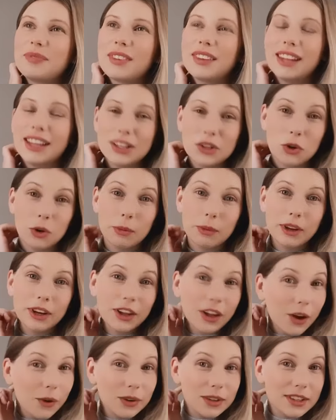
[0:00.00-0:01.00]
they told me to
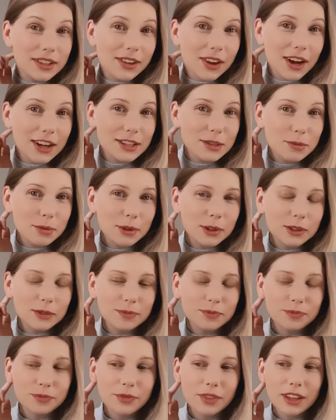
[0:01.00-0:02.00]
go into the hospital.
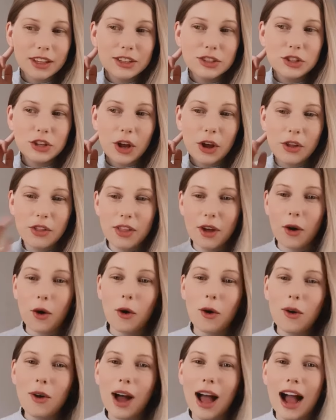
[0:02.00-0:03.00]
So the
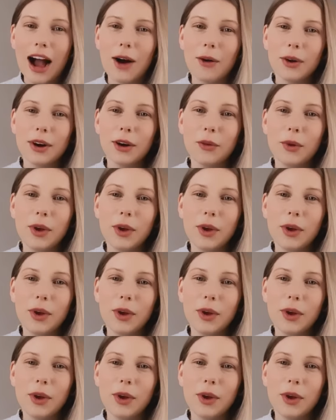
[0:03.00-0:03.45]
whole hour,